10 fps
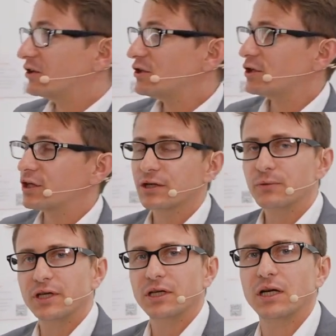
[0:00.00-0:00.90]
This year
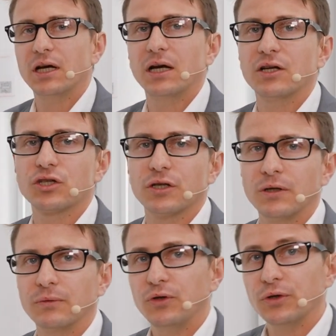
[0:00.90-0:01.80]
we
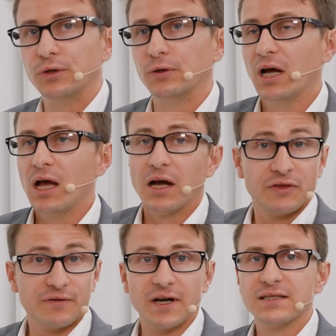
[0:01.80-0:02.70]
show new
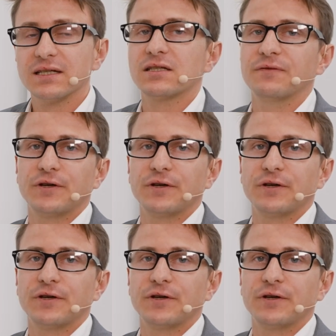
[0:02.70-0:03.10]
devices.